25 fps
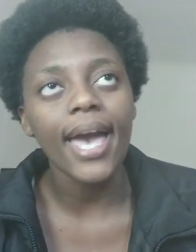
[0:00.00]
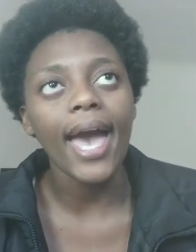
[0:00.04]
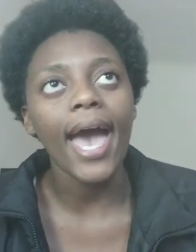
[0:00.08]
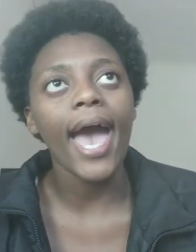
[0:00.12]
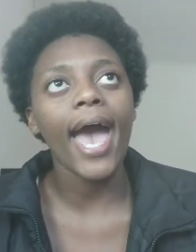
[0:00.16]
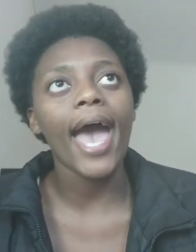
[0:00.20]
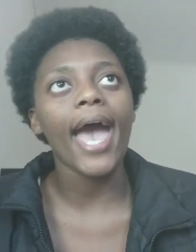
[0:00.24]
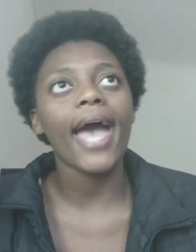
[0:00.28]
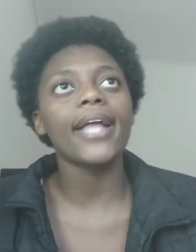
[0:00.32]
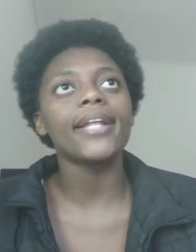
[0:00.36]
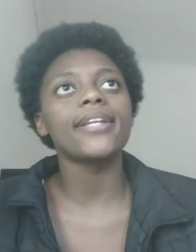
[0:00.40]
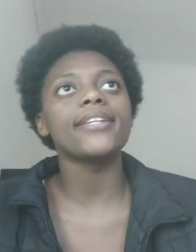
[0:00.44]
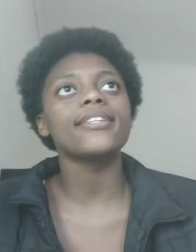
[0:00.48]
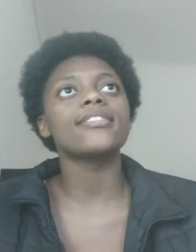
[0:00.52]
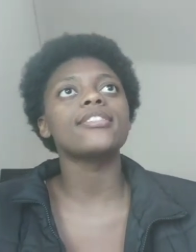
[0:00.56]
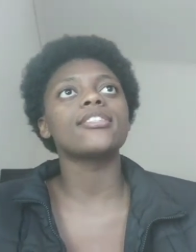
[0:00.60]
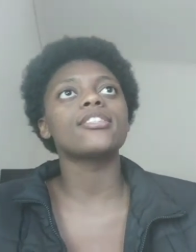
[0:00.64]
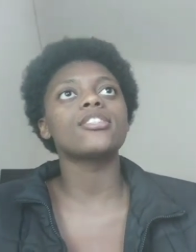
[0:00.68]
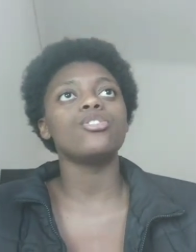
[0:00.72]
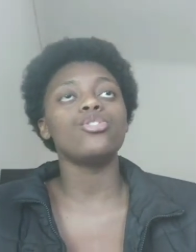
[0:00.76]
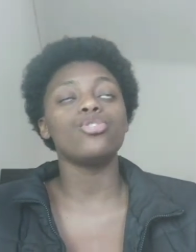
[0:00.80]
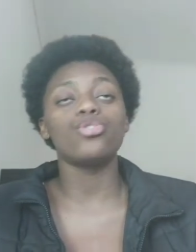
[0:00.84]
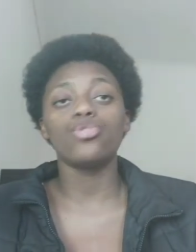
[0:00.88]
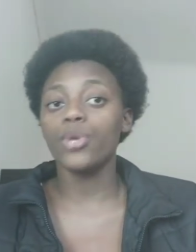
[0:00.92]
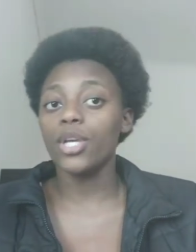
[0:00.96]
And
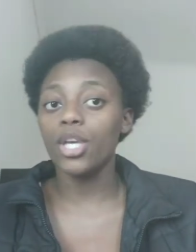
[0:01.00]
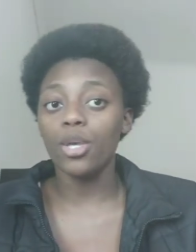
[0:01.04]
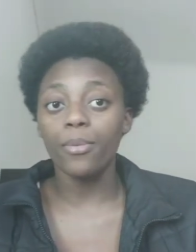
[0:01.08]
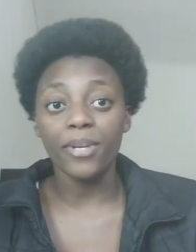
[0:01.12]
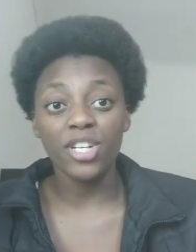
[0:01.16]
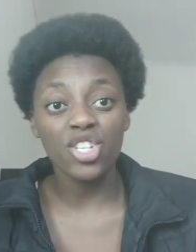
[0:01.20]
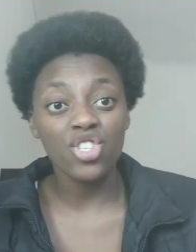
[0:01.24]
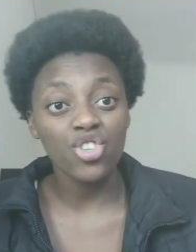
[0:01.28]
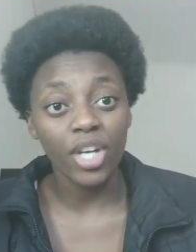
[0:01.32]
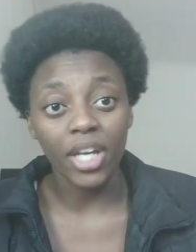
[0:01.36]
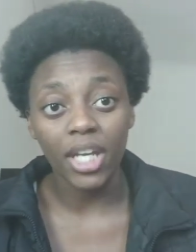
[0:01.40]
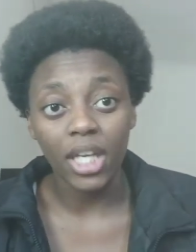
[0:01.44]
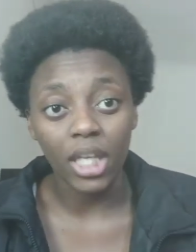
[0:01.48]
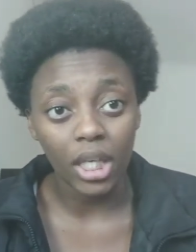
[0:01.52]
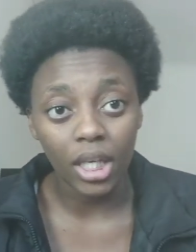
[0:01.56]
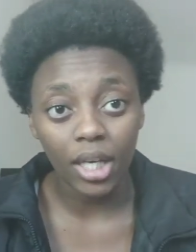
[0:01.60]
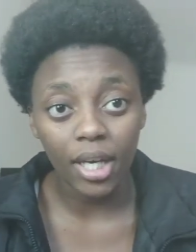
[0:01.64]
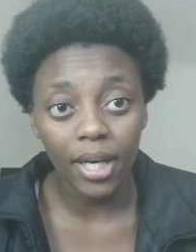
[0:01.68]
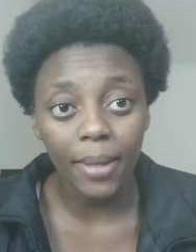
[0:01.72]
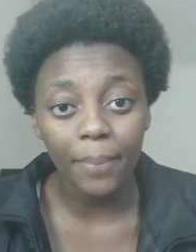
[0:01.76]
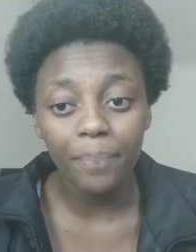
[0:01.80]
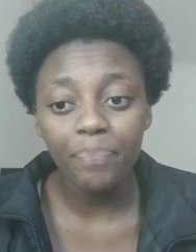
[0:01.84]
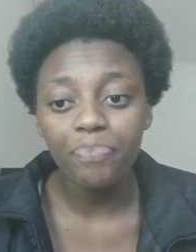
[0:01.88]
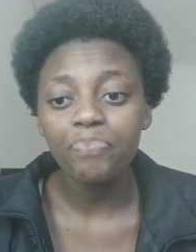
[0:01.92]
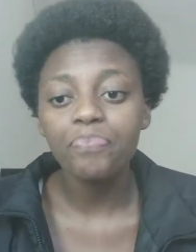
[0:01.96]
you're doing a metric
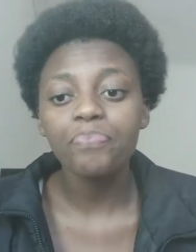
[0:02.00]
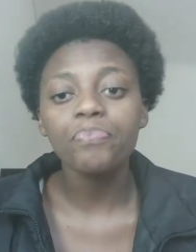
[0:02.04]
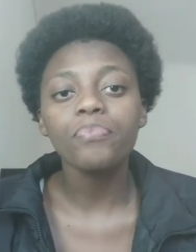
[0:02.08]
year.